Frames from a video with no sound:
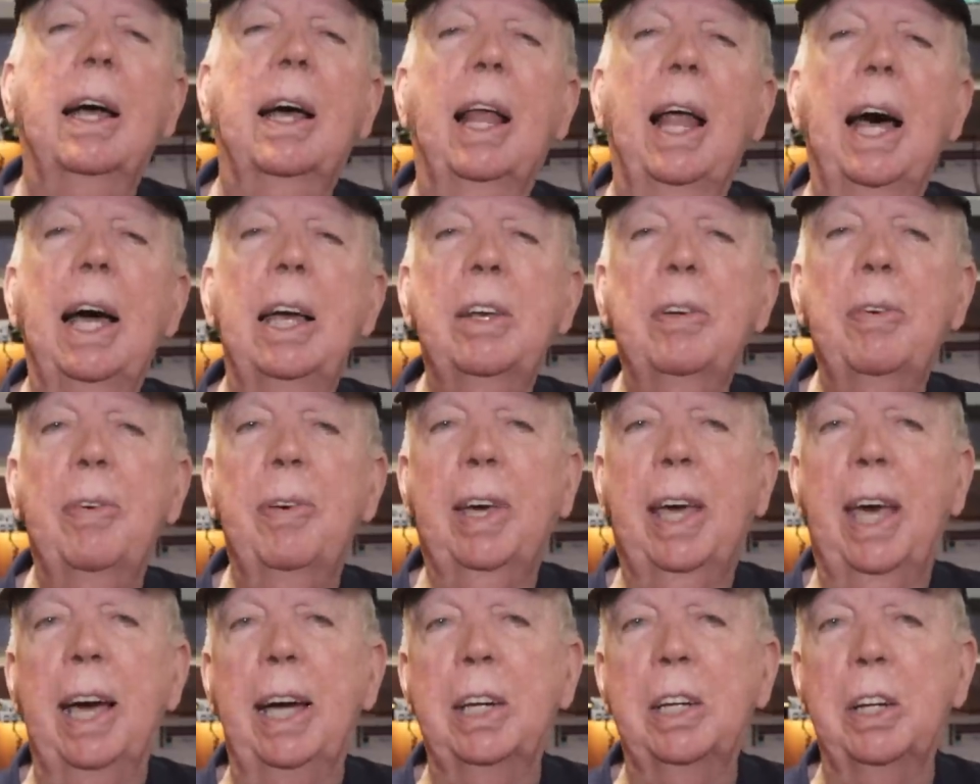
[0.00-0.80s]

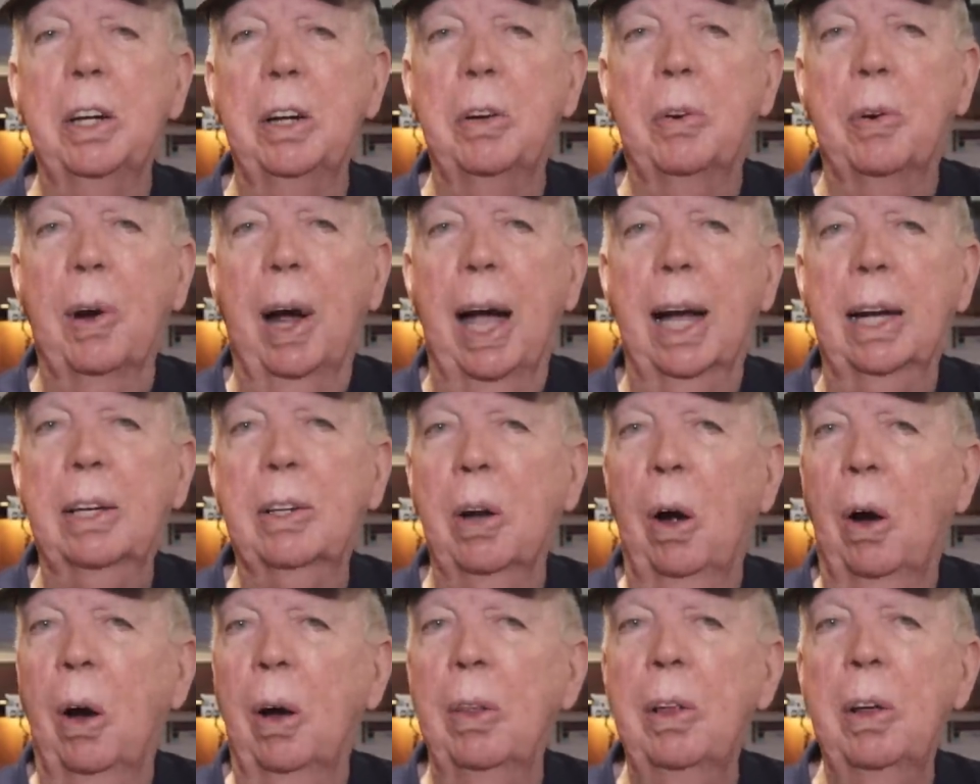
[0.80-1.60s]
Classification
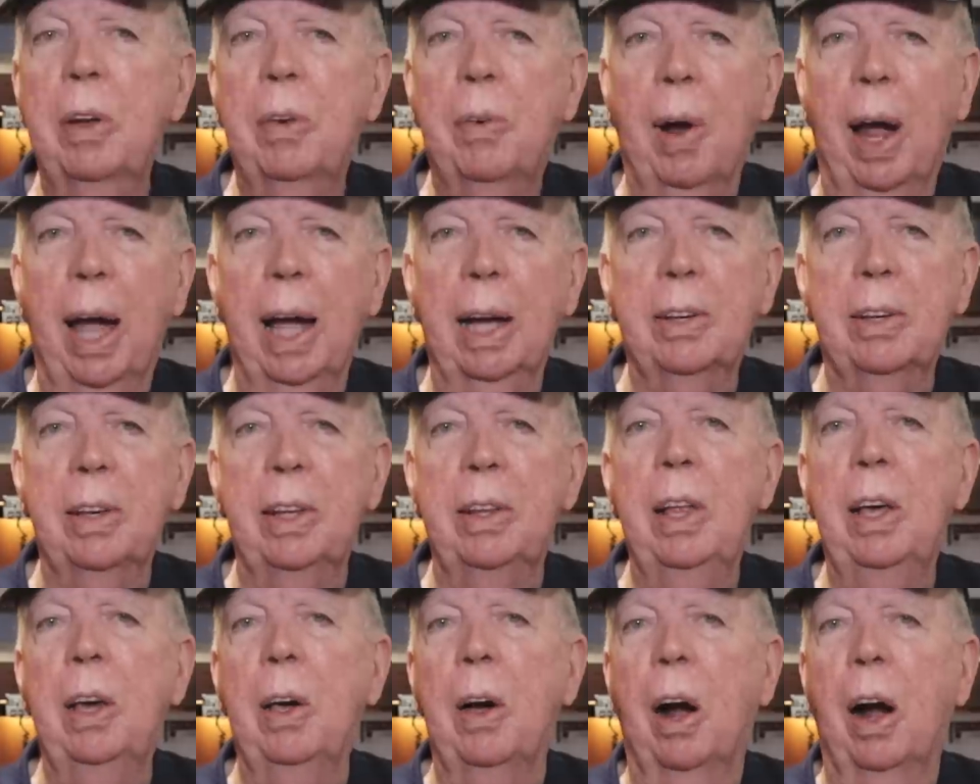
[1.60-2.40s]
tracks are the tracks
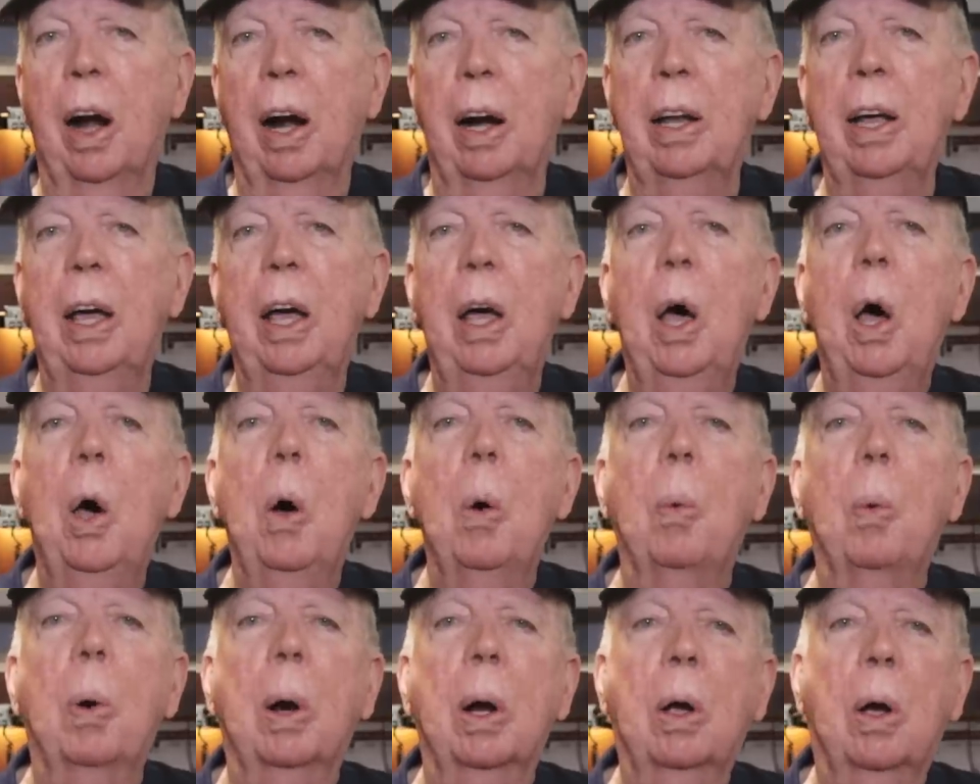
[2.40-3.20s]
in the yard
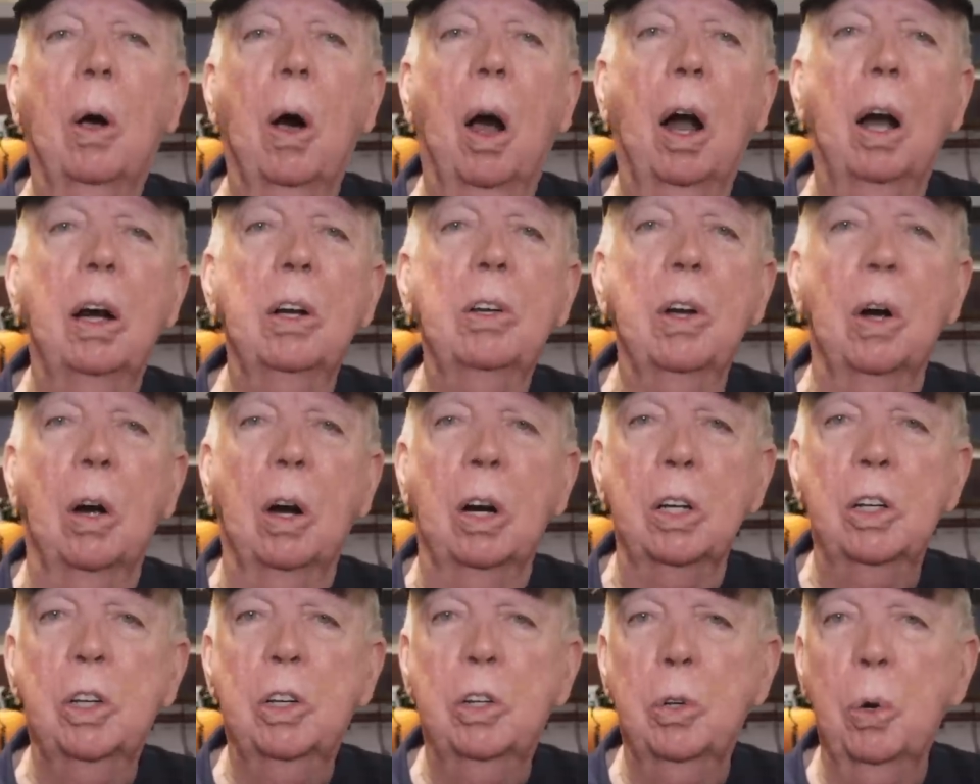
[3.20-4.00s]
where cars
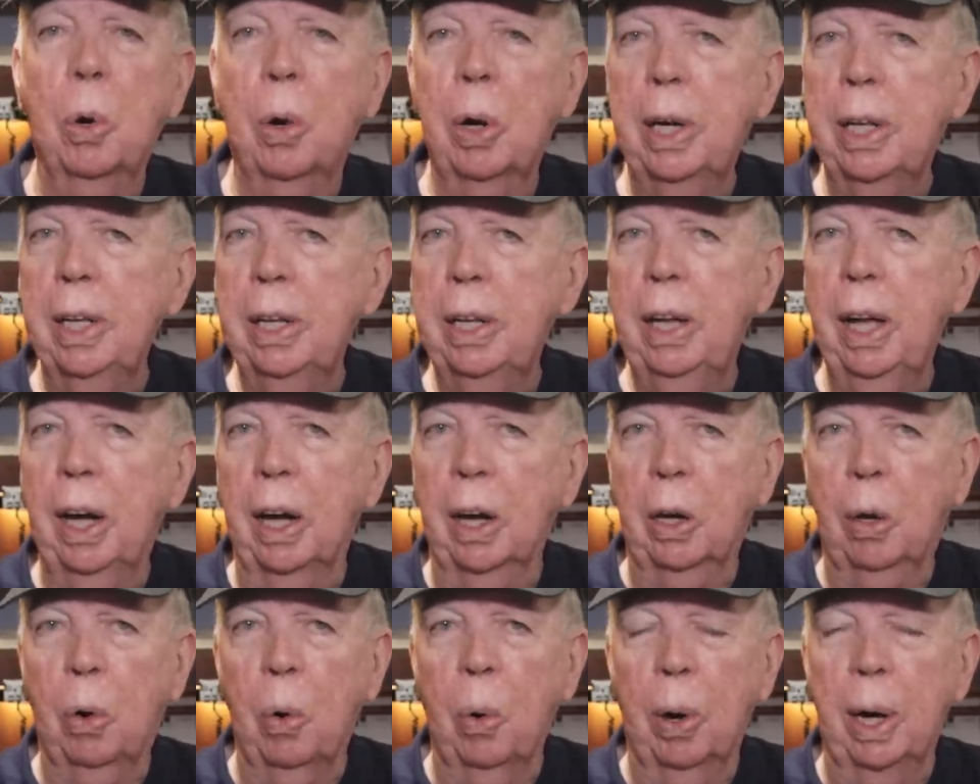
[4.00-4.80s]
are sorted
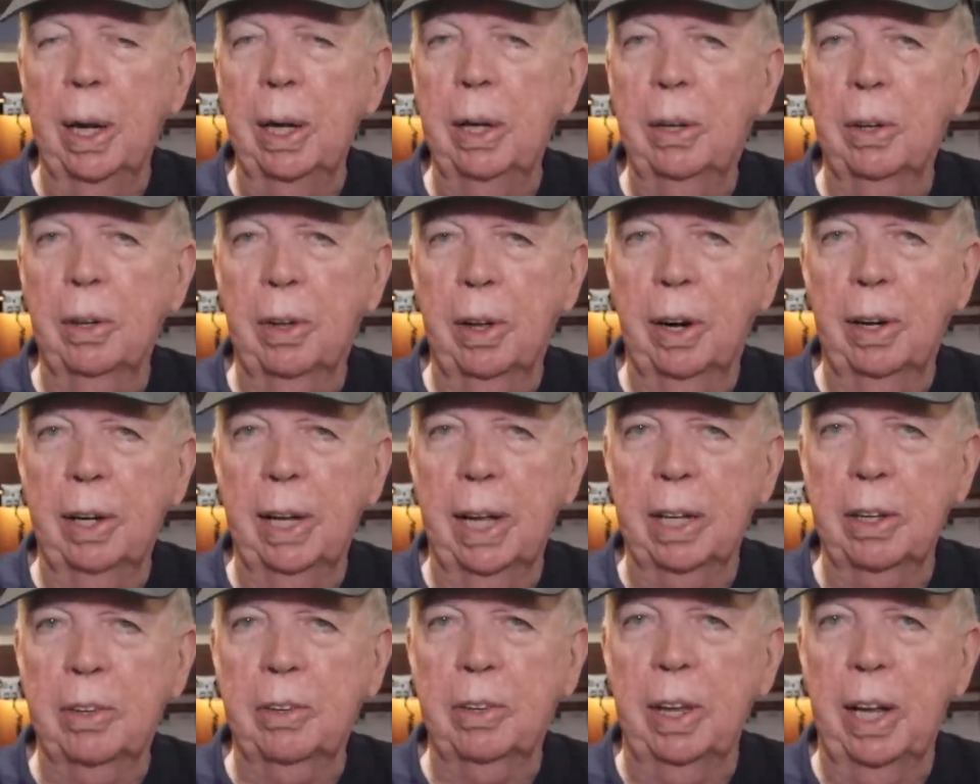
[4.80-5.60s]
according to their
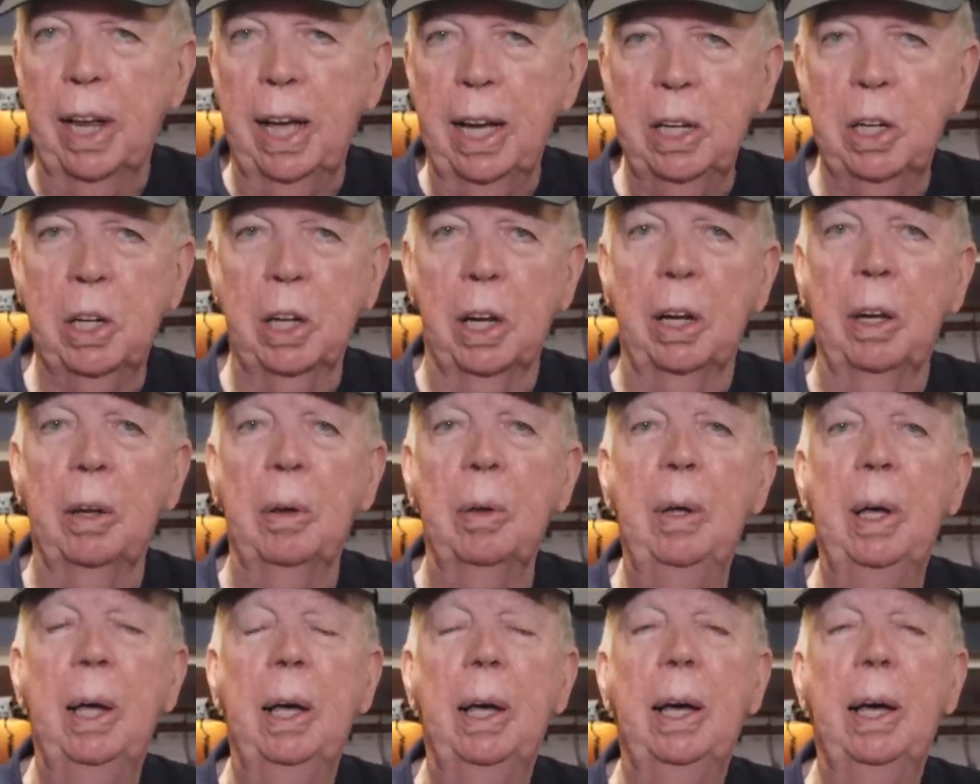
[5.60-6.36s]
destination.